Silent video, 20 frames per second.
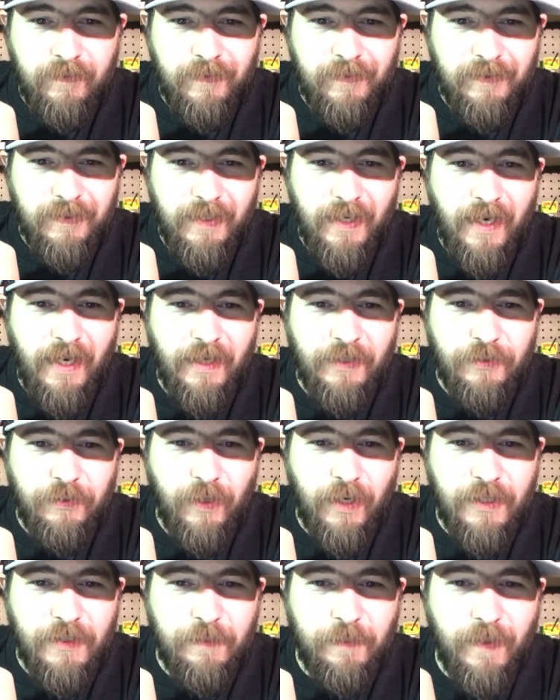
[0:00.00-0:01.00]
Yeah,
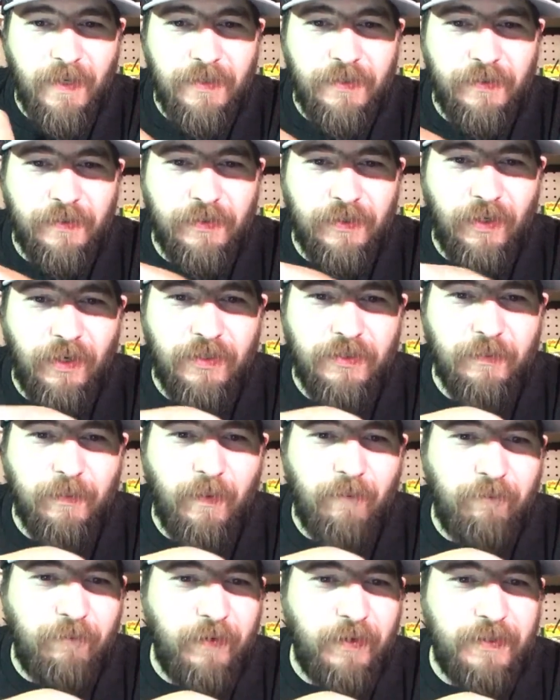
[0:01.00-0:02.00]
Trashmaster is awesome.
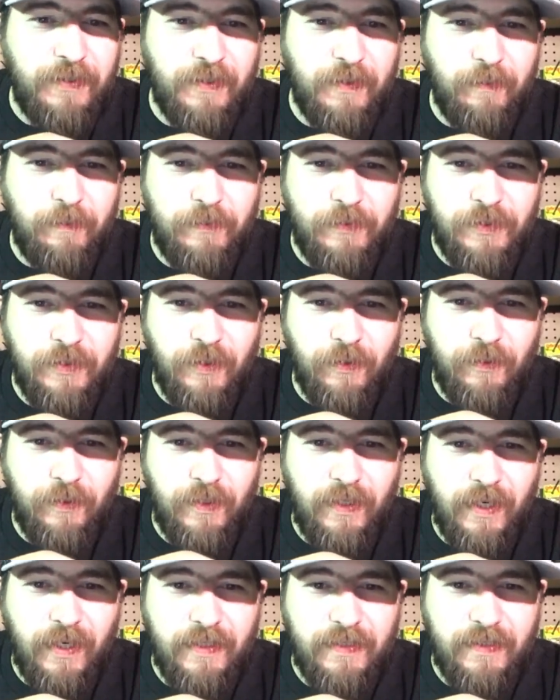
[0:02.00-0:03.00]
I'm fixing to show you
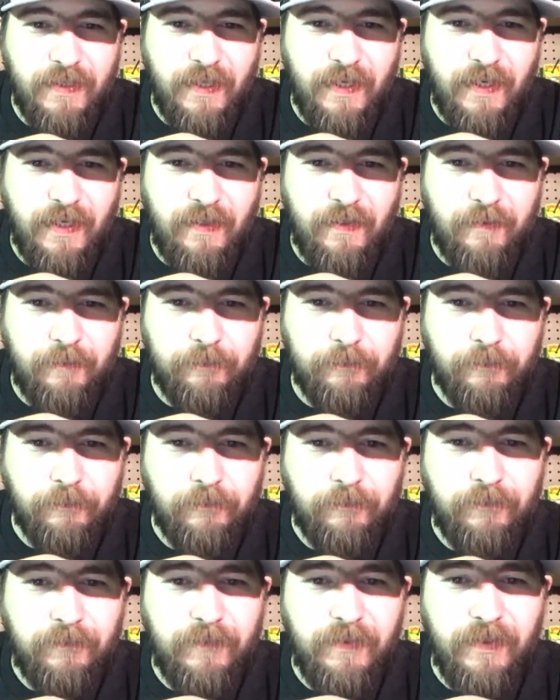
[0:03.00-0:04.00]
guys that.
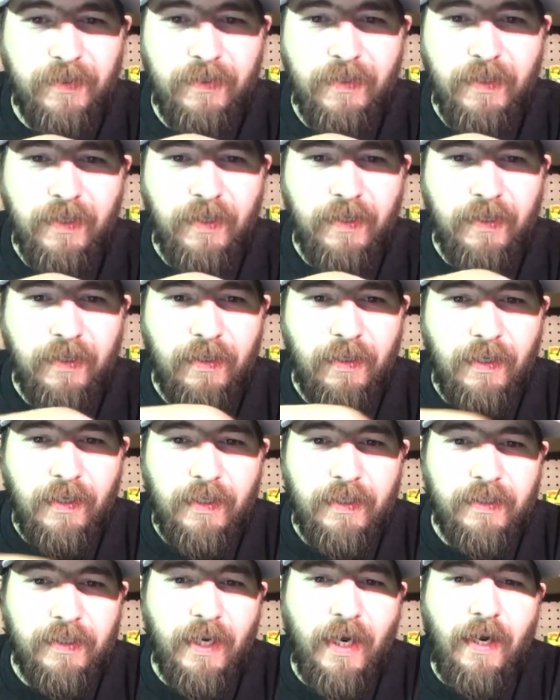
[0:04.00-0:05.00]

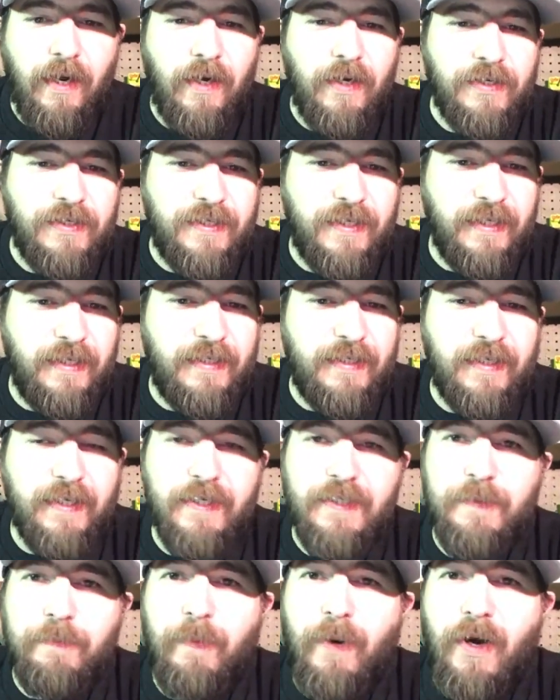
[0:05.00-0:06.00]
Yeah, Six
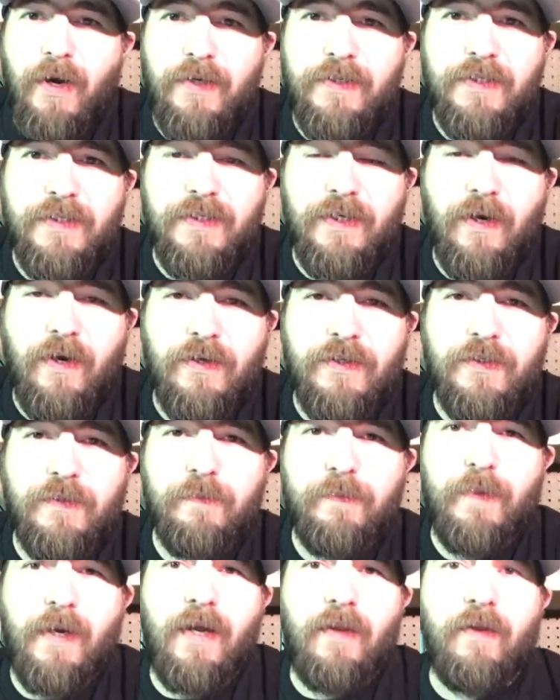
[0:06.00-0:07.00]
Sense box is
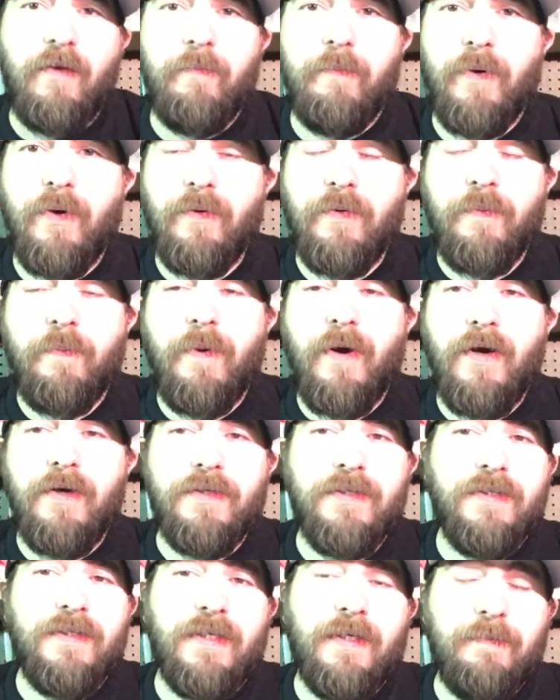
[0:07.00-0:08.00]
awesome. I love both
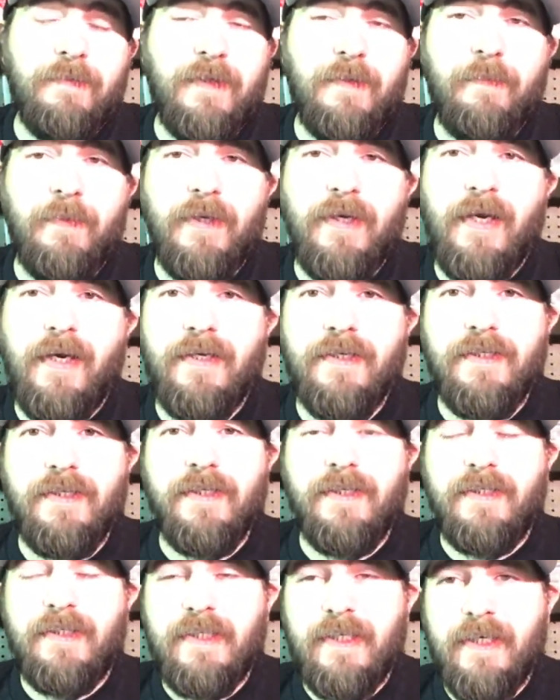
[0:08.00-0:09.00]
boxes, MTB and
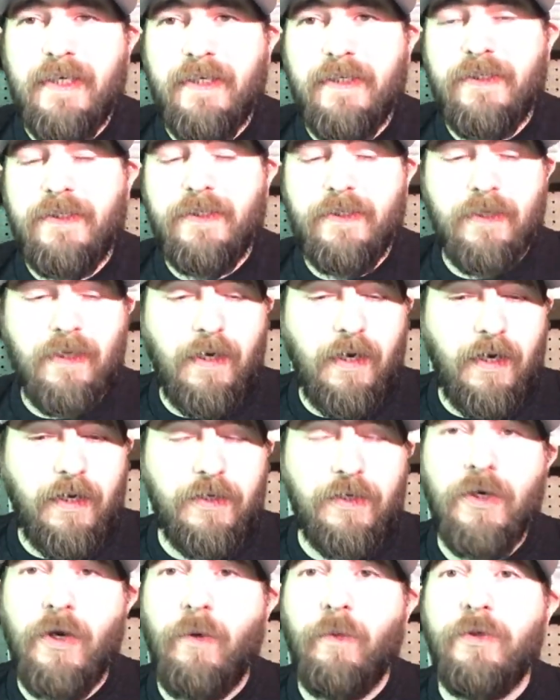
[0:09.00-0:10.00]
Six Sense.
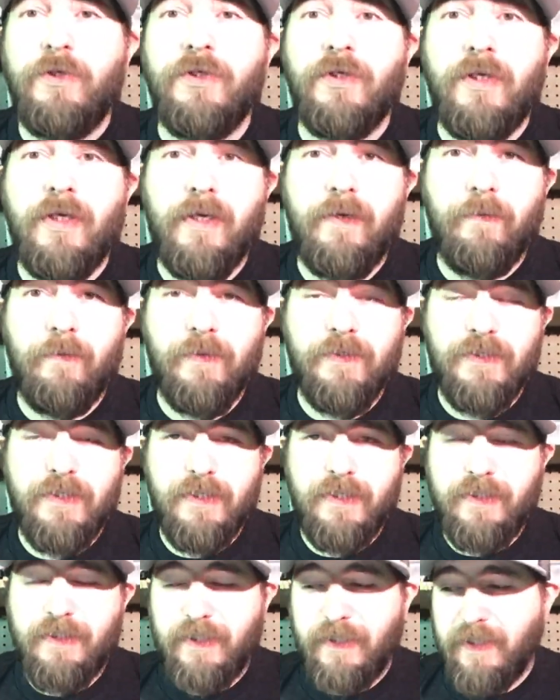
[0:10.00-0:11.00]
You know what you're getting with
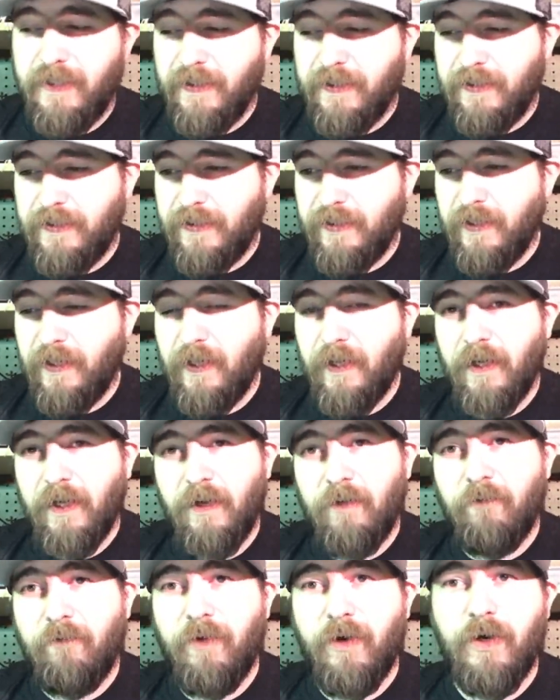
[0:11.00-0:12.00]
Six Sense.
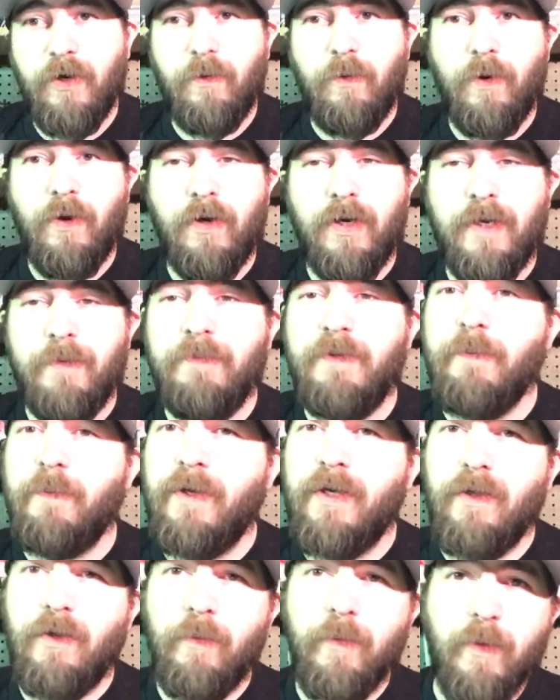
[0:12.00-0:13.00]
Very quality. MTB,
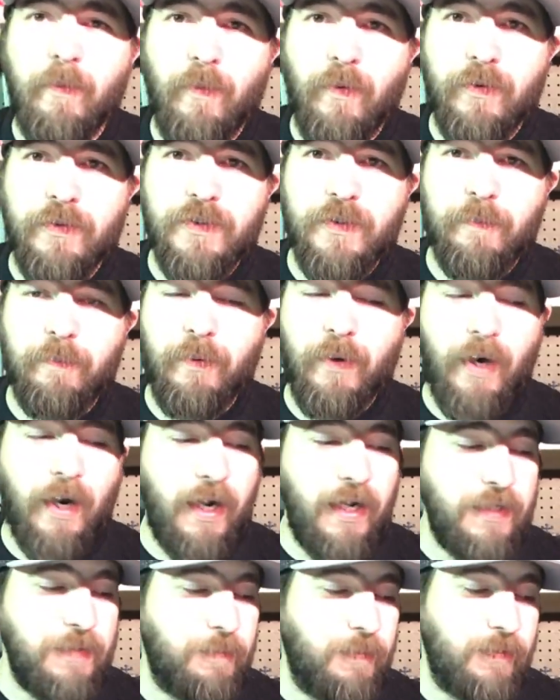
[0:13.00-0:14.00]
a little bit more
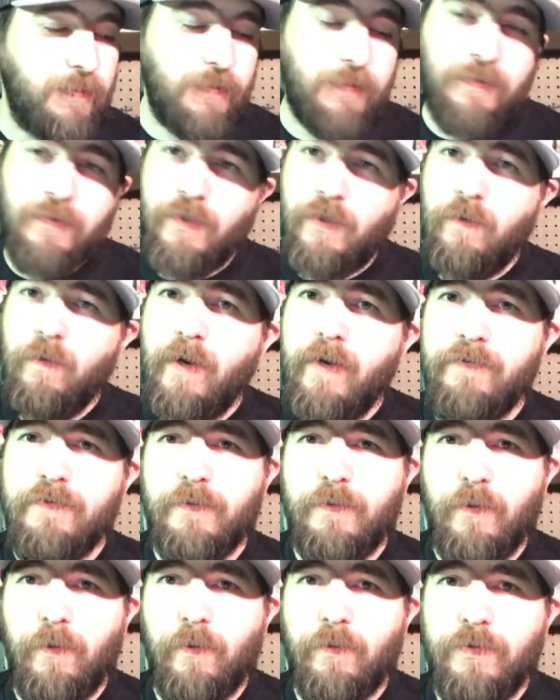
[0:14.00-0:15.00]
surprised, but they're going to have
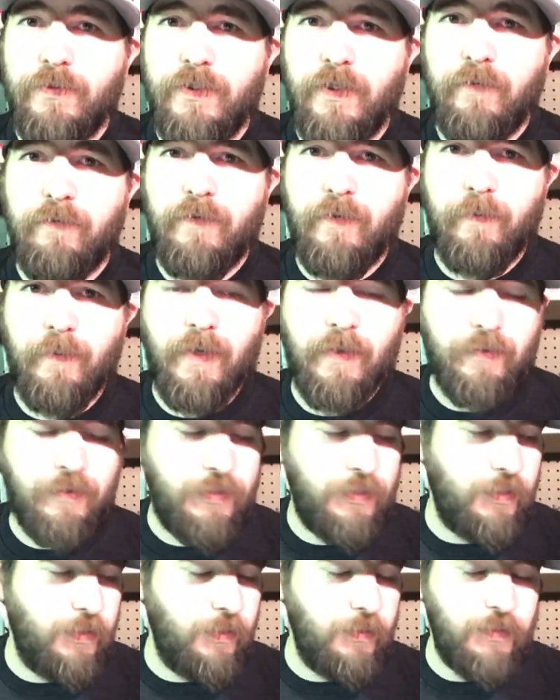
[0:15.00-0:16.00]
some cooler stuff coming out
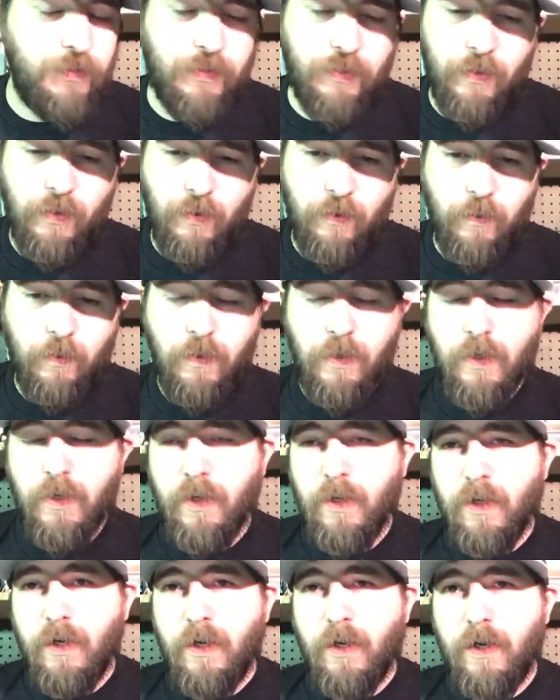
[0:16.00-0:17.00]
this year. So,
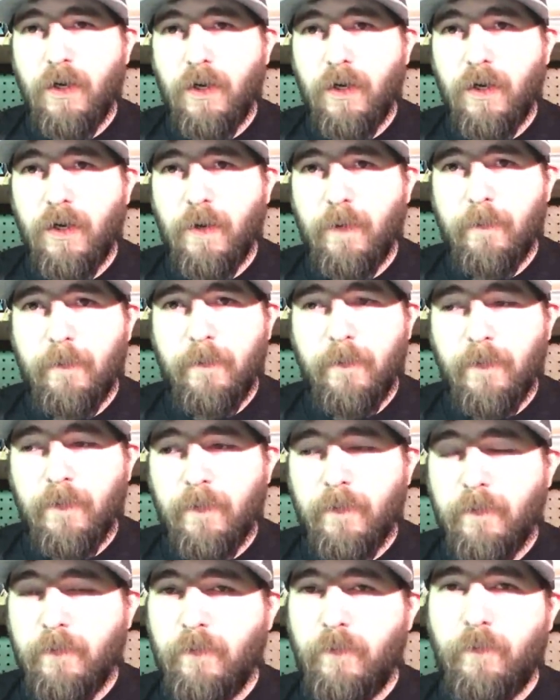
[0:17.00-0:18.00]

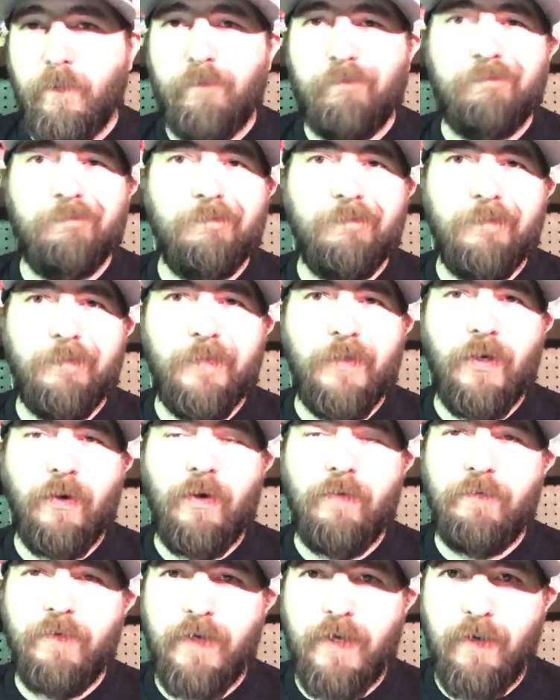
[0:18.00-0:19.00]
you know,
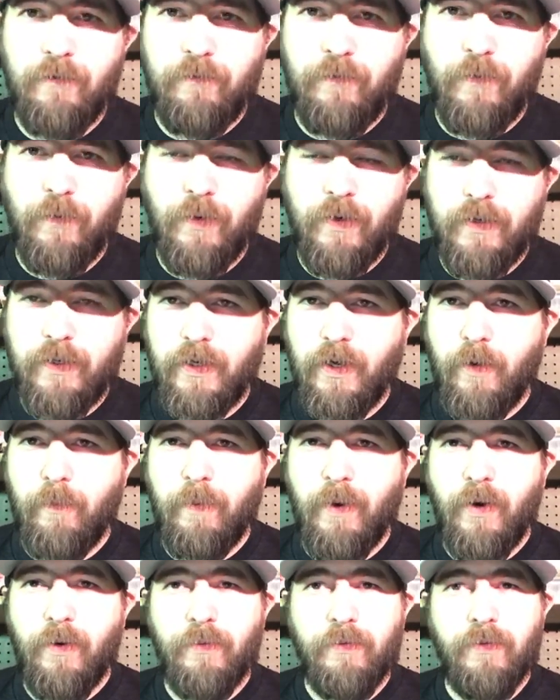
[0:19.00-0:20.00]
if you can afford it, go
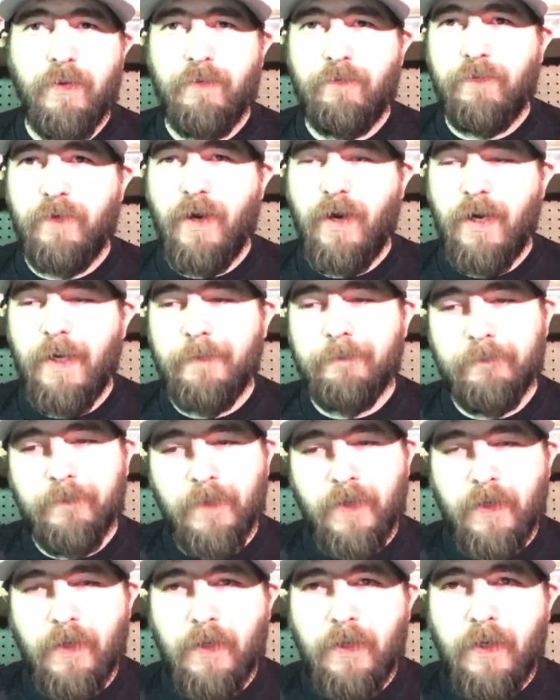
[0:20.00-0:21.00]
both. If not,
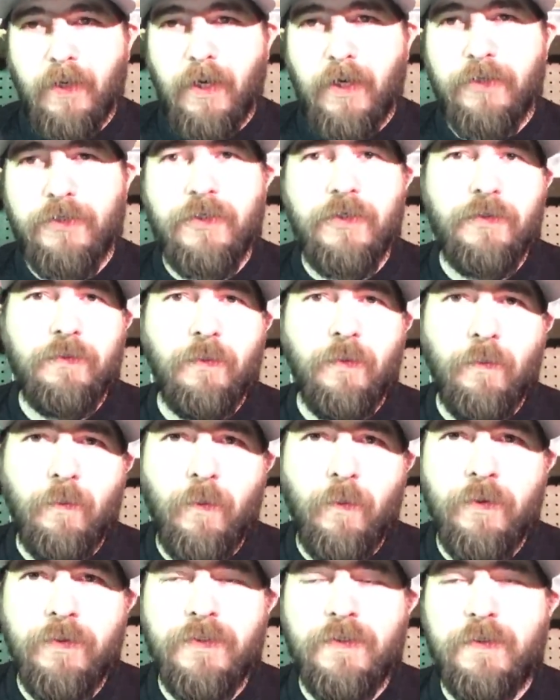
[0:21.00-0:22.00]
choose what
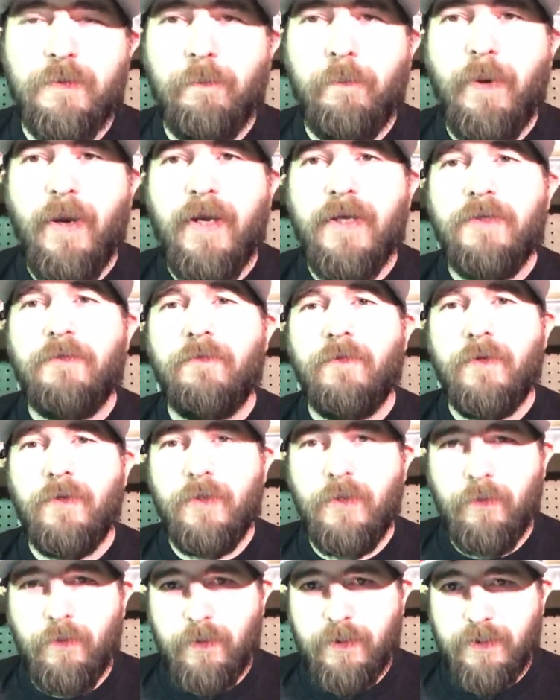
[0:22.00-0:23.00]
one's best for
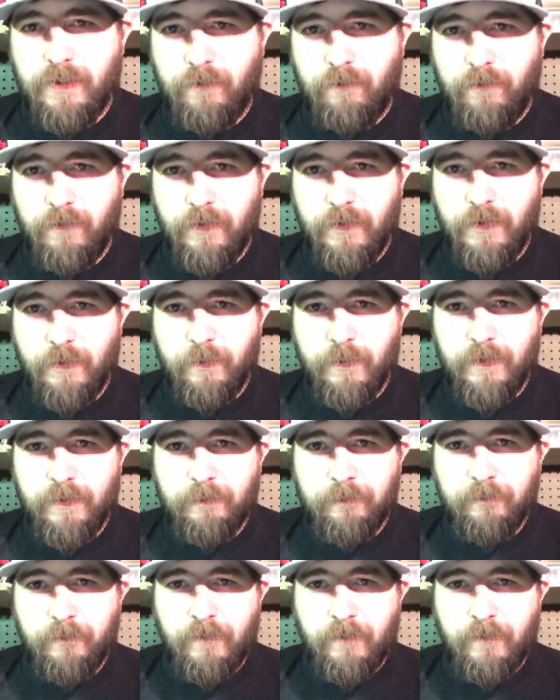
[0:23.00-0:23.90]
you as a fisherman.